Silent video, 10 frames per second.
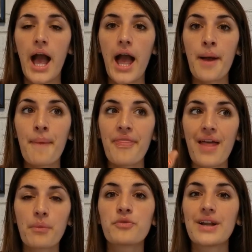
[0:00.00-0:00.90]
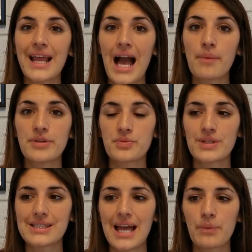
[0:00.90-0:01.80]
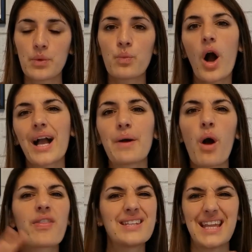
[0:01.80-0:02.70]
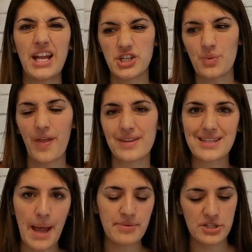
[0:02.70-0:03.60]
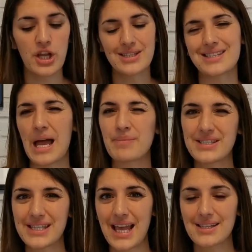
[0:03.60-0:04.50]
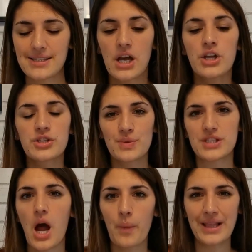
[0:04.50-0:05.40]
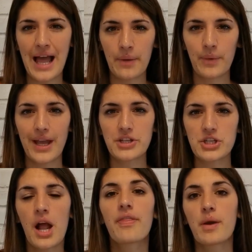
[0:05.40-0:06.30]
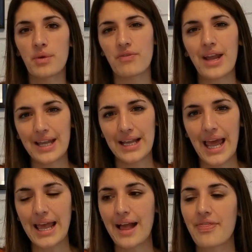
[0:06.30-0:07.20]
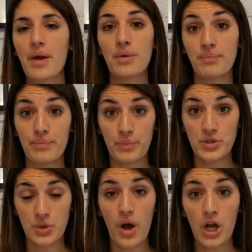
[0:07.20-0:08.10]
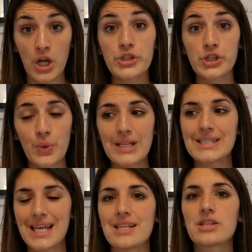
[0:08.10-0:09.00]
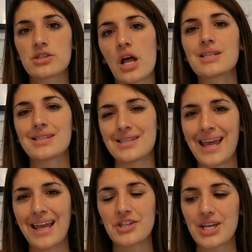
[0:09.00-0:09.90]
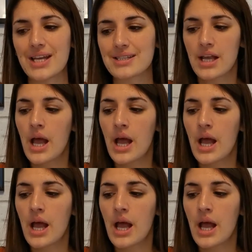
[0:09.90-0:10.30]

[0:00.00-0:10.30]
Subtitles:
And that will really help you to understand, well, what are the stages, what are the steps? There's lots of steps to this. So we start with language, then we regulate, then we do our consequences. There's lots of stages.